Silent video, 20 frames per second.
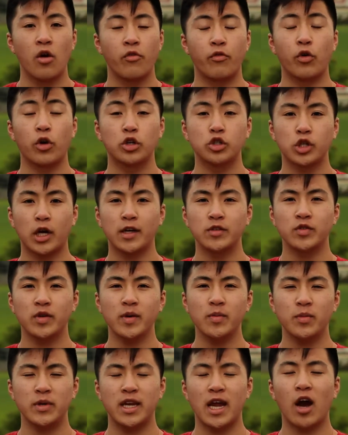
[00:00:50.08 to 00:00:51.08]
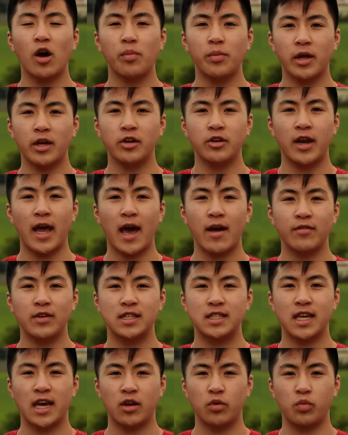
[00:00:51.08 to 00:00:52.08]
For our drivetrain, we now plan on having
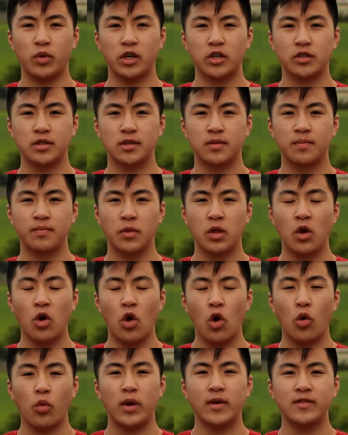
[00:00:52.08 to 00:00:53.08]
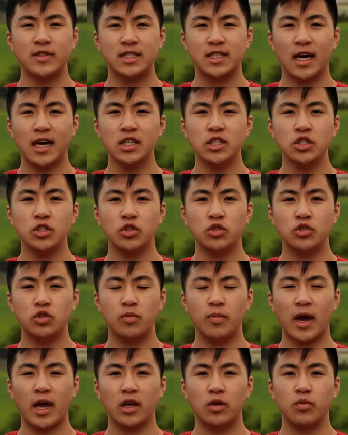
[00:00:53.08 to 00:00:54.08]
10 wheels. We have decided to use
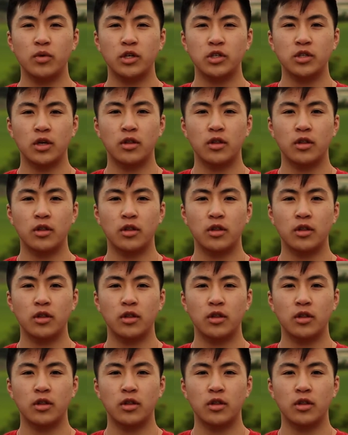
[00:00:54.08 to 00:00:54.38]
pneumatic wheels